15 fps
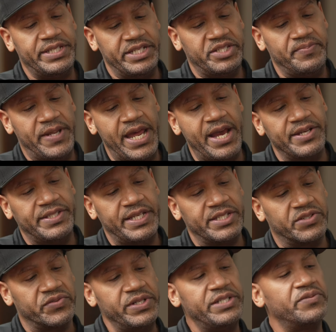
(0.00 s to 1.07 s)
sits me down and
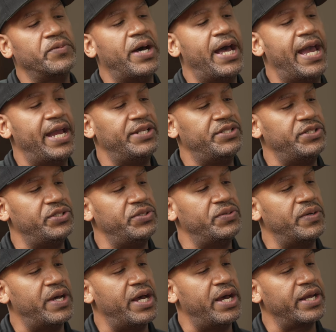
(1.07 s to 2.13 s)
says, the reason why I had
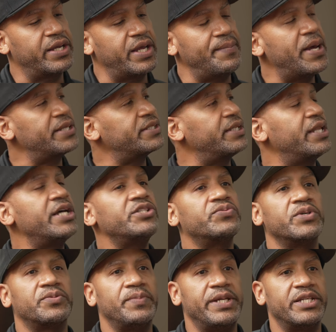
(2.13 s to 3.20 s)
you come out to lunch
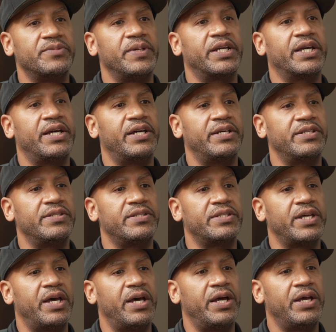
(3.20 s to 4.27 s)
with me is because
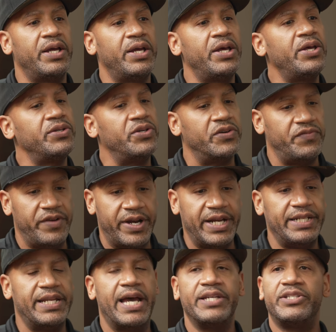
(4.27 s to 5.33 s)
you're a
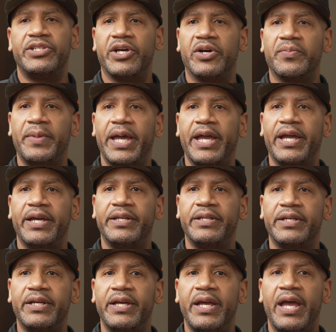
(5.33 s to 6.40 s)
very nice young
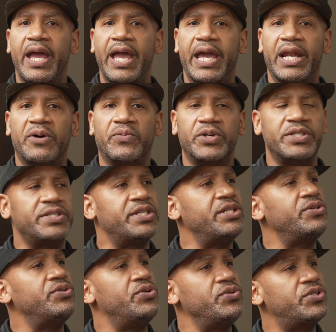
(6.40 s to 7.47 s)
man and I want to see
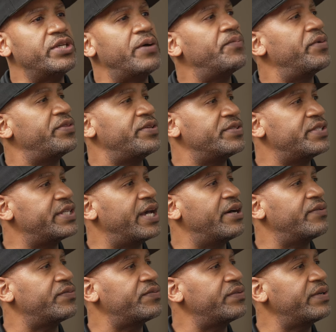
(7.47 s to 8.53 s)
you do something with
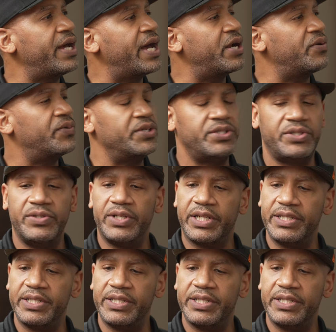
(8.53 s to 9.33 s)
yourself. I don't want you to